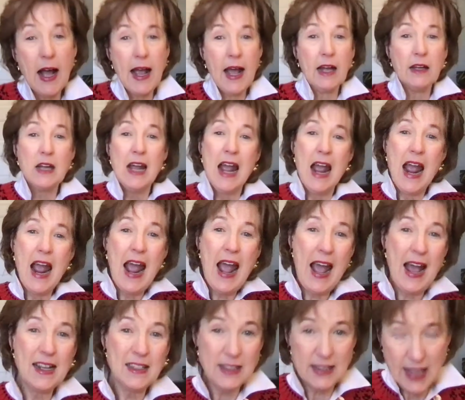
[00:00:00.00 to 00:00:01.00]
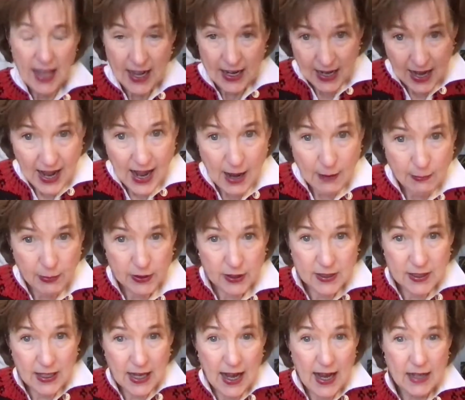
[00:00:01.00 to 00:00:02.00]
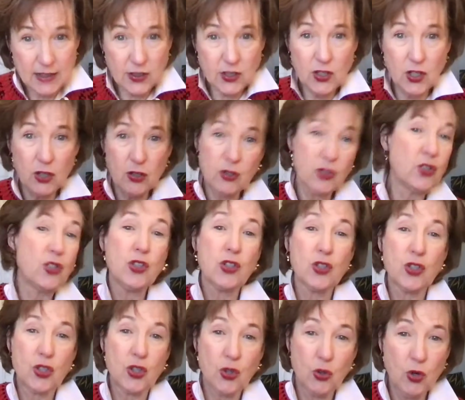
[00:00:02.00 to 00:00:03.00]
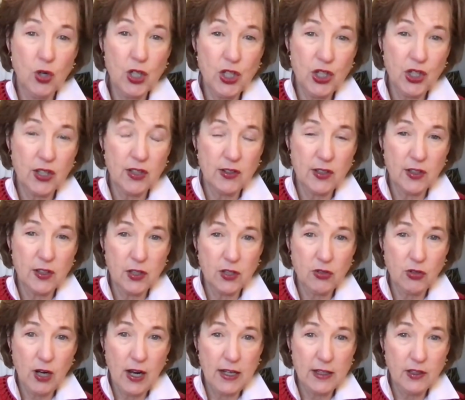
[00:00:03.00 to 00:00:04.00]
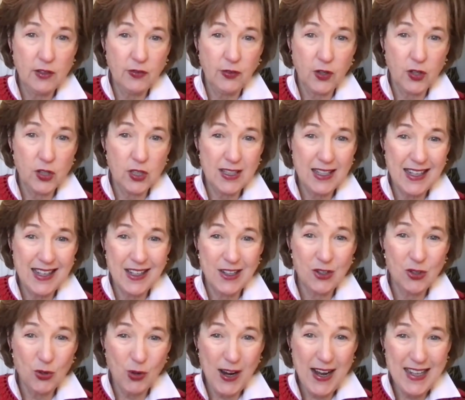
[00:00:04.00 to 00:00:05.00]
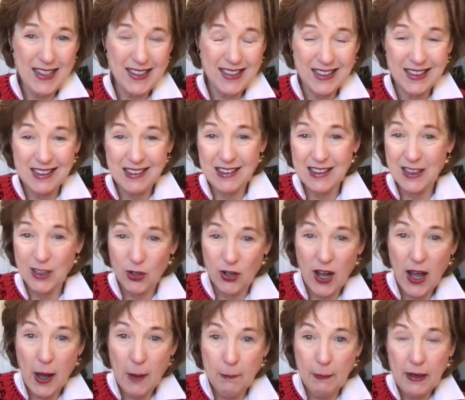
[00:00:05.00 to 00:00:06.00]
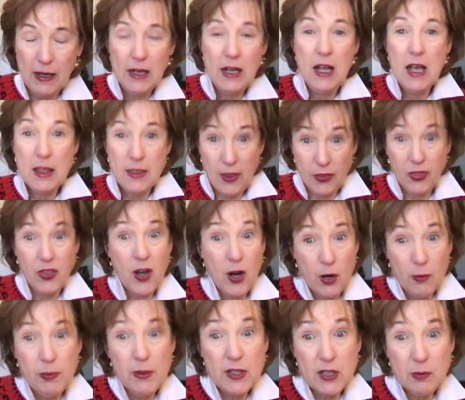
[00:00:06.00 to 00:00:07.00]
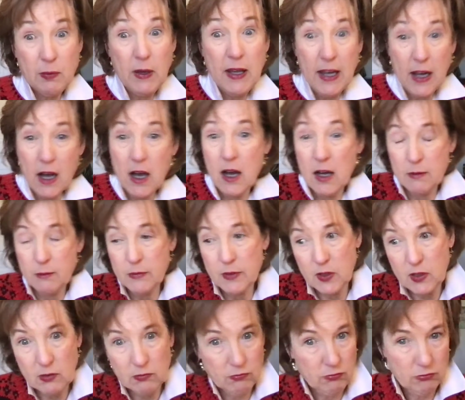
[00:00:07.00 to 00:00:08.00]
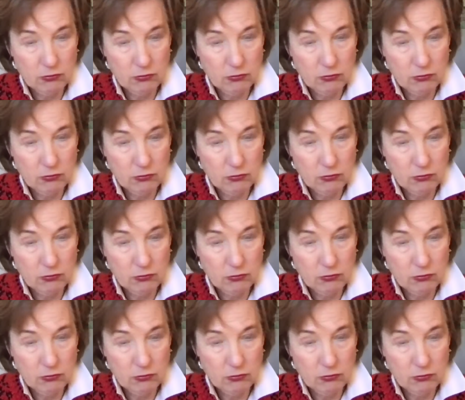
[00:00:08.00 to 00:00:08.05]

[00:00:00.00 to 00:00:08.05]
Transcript: And as that happens, as those distortions in the transference get addressed and cleared up, the therapist becomes